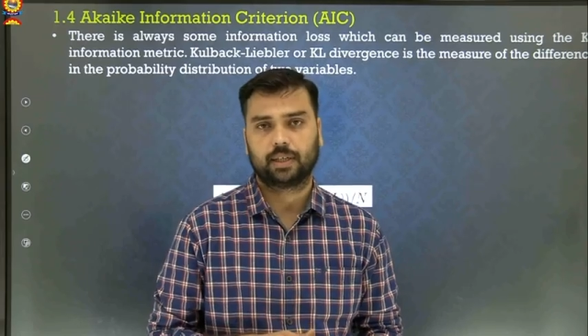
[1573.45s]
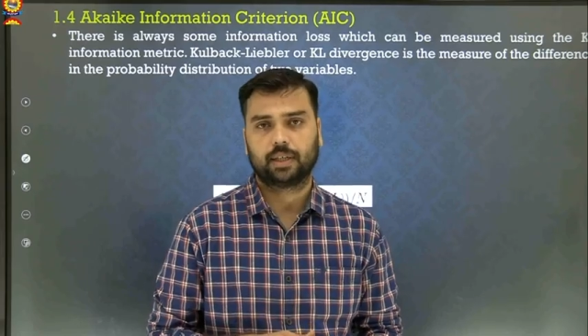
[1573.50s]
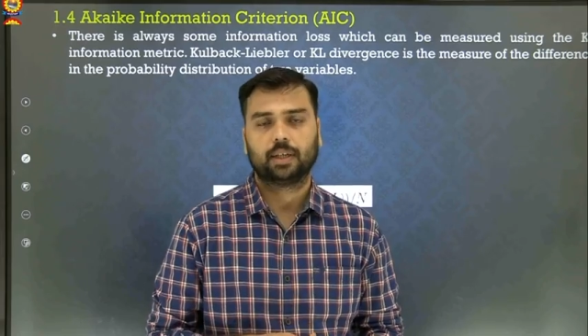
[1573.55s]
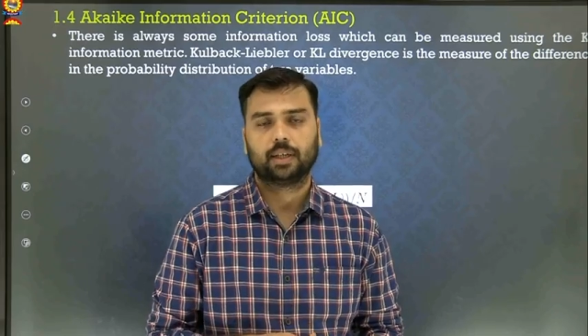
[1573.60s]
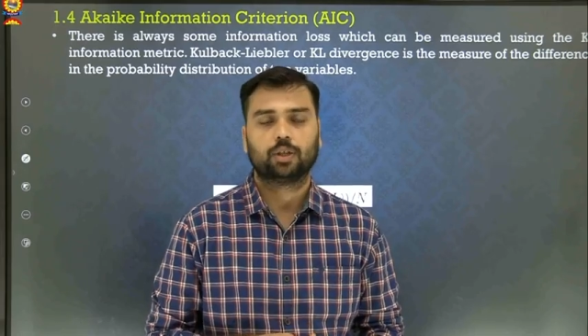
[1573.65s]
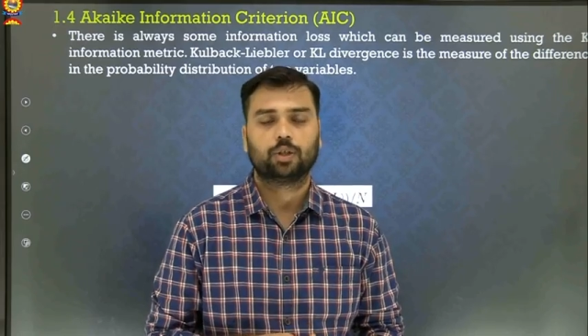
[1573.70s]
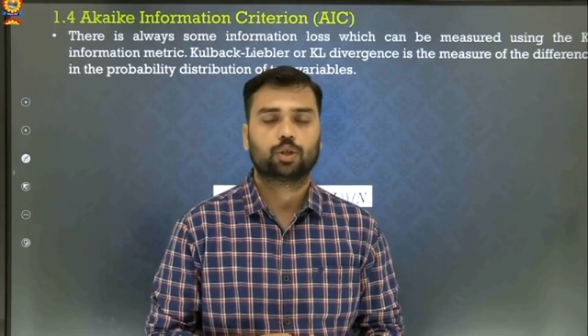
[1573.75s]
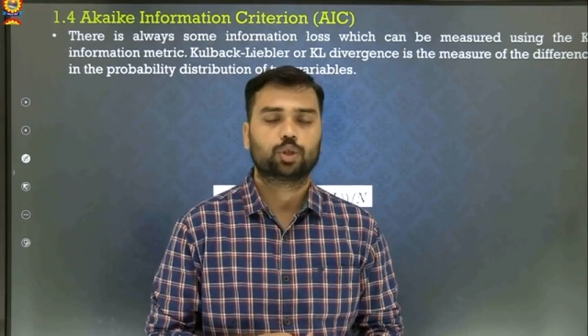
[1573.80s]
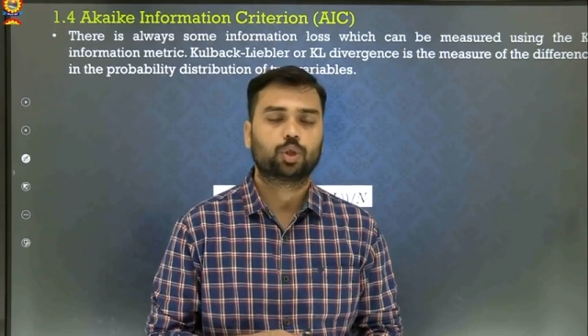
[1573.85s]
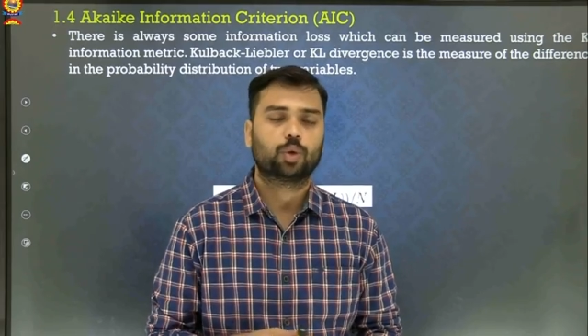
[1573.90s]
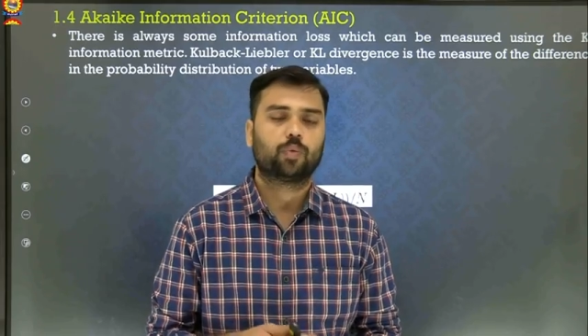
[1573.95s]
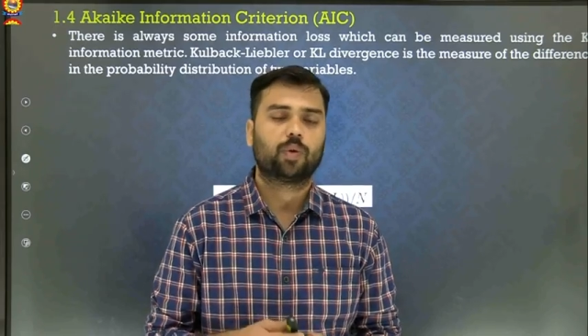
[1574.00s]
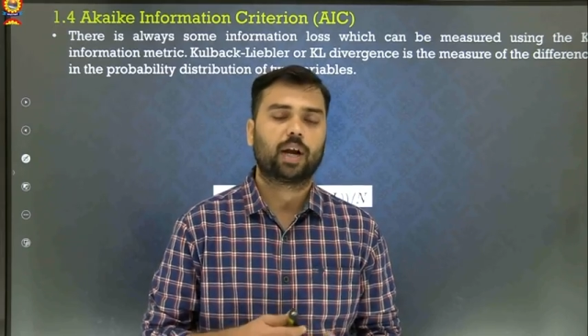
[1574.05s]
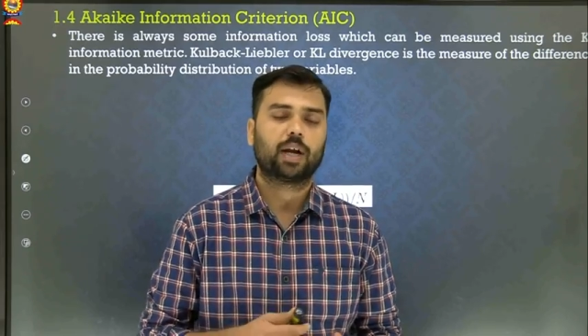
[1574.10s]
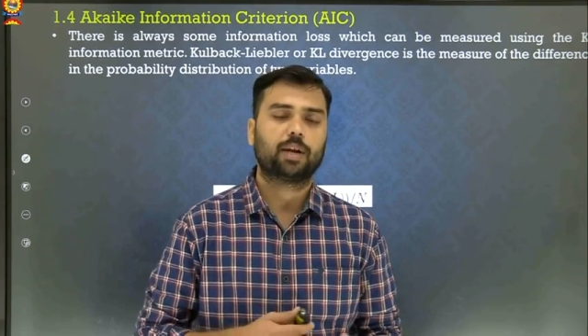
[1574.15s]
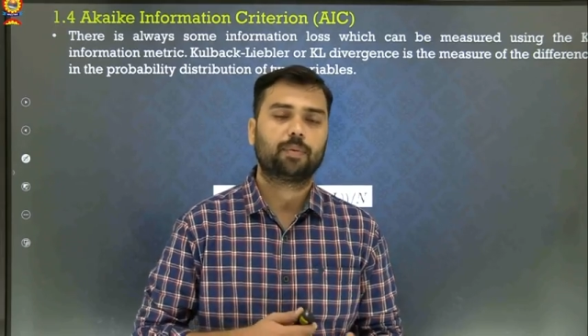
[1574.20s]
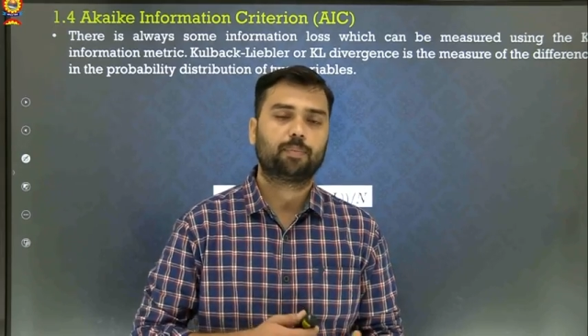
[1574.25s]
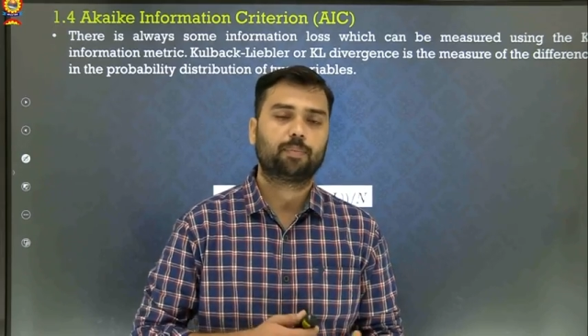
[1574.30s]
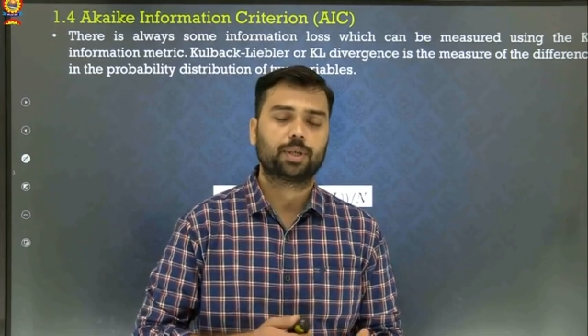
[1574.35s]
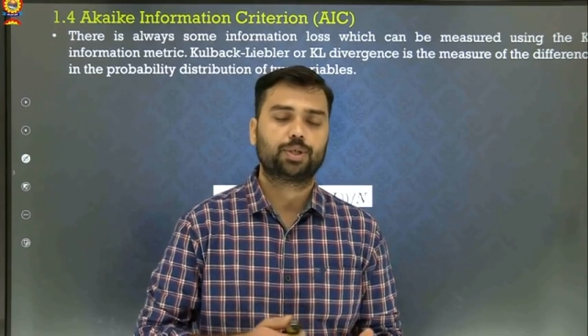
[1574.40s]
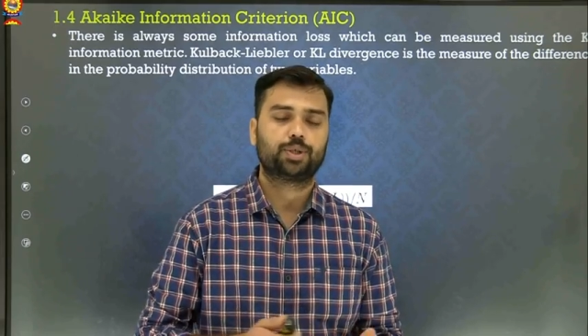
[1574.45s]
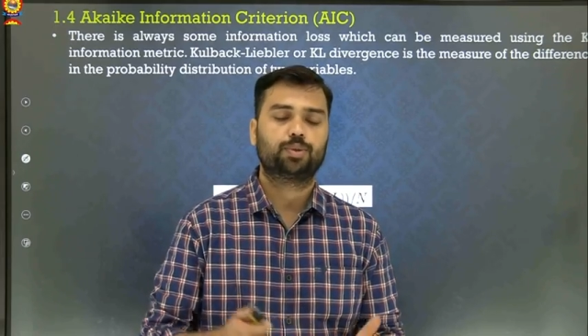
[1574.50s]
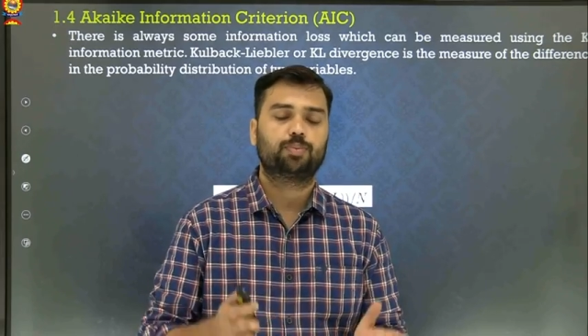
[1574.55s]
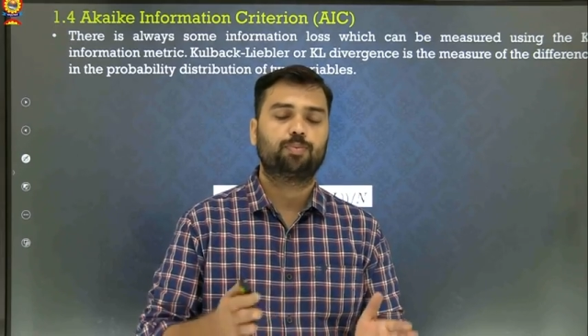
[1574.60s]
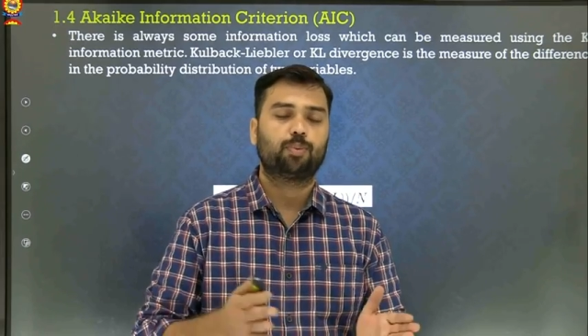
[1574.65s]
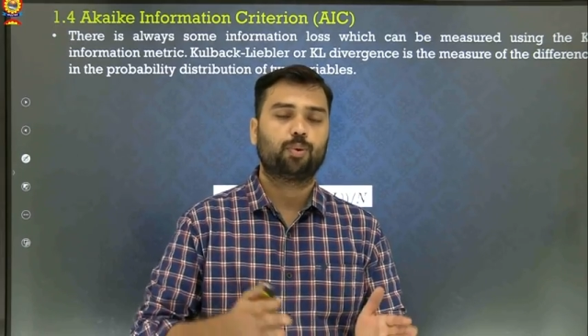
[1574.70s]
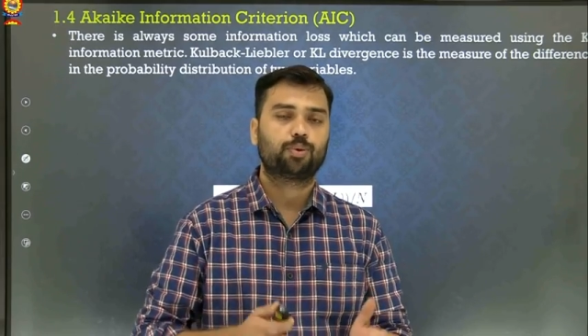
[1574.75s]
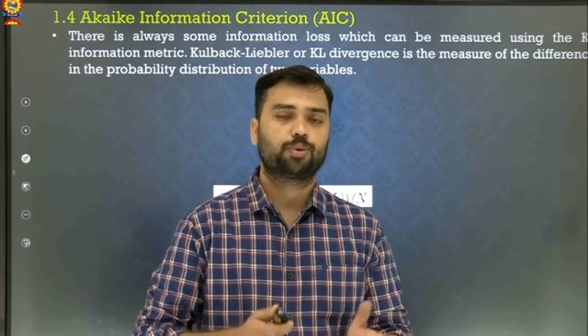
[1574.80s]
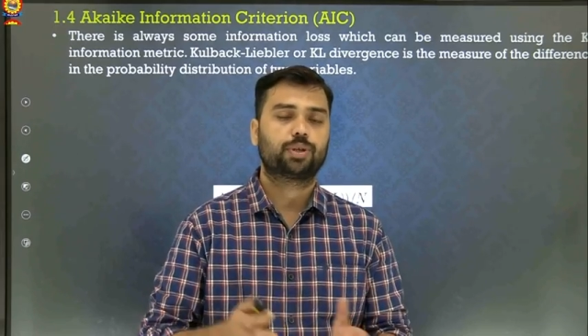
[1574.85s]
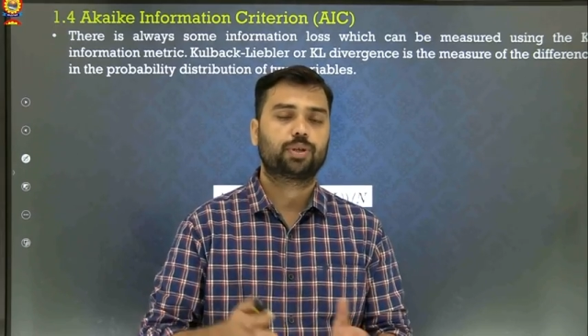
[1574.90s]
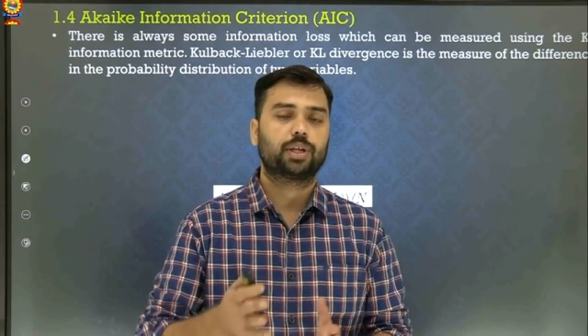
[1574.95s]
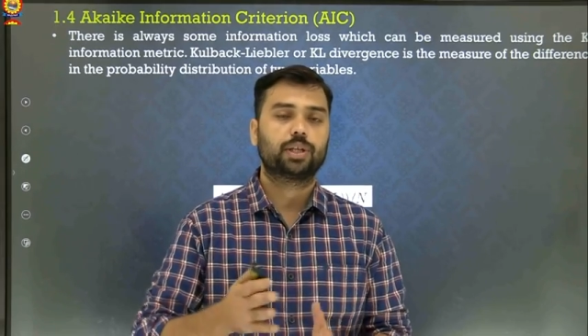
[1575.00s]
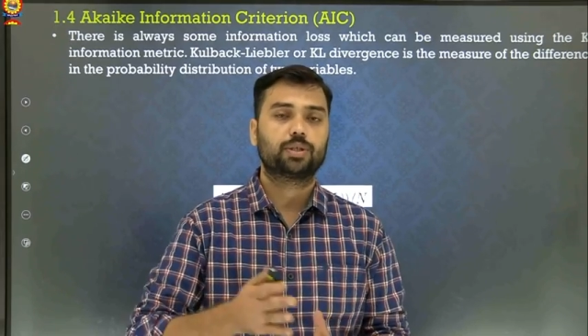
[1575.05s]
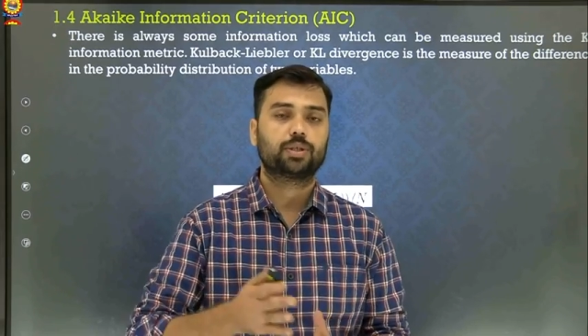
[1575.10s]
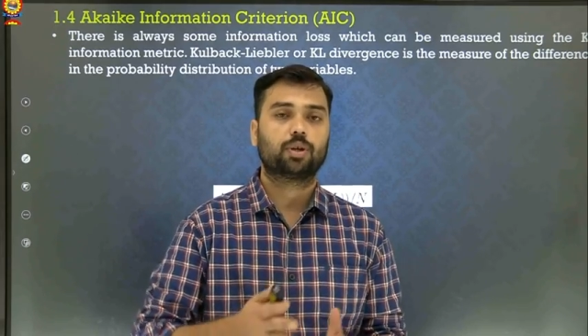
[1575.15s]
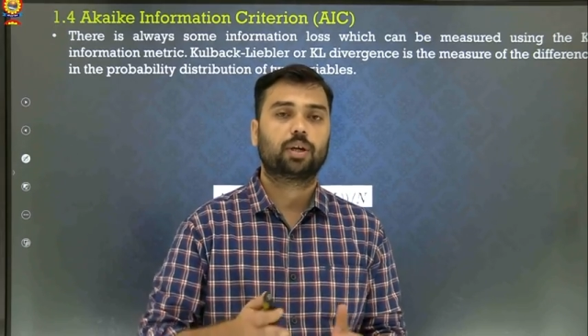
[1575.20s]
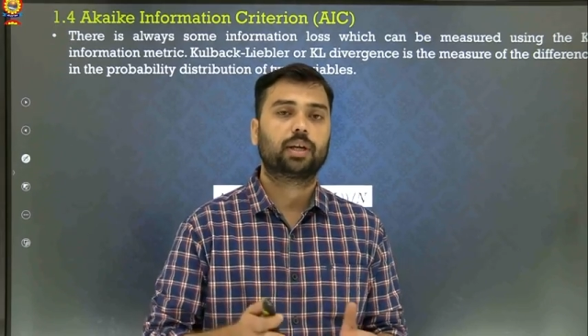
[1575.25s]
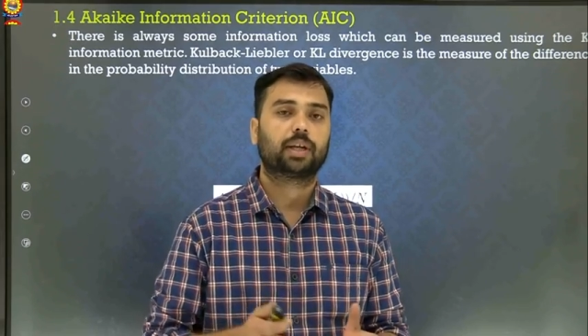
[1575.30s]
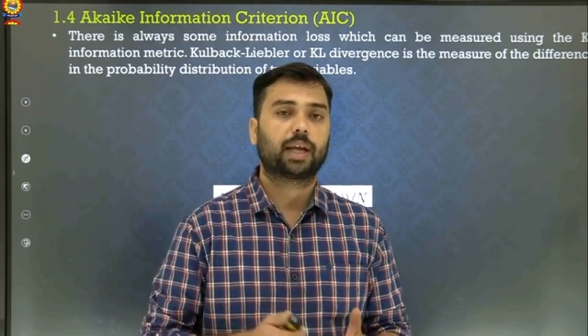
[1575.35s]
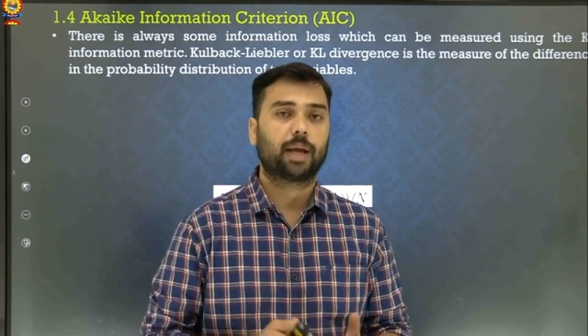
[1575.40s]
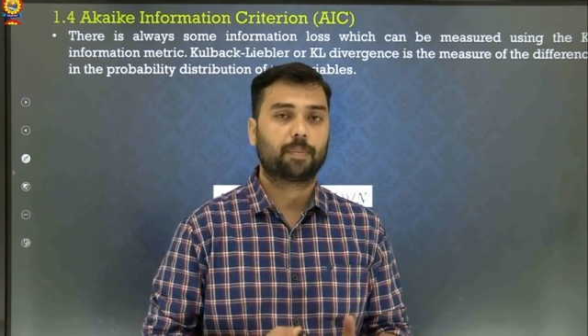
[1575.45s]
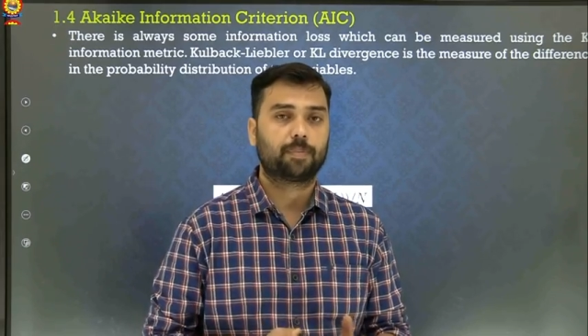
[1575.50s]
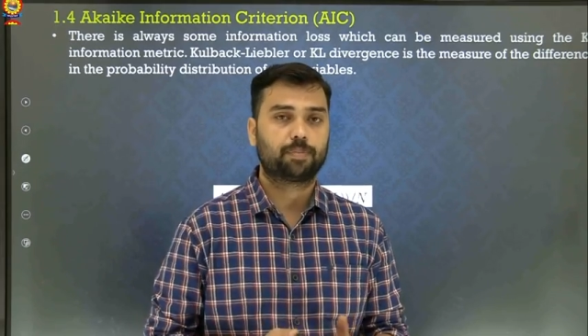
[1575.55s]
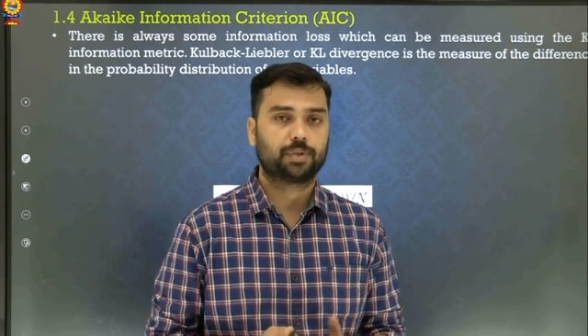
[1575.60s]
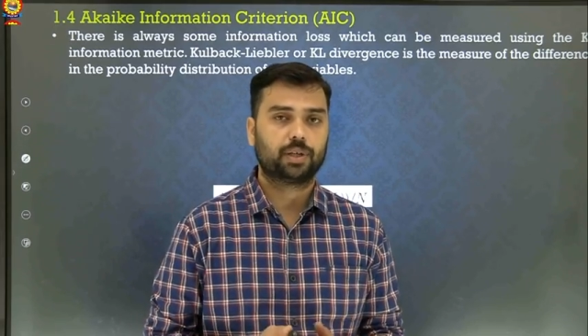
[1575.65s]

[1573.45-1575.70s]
So what portion is not captured,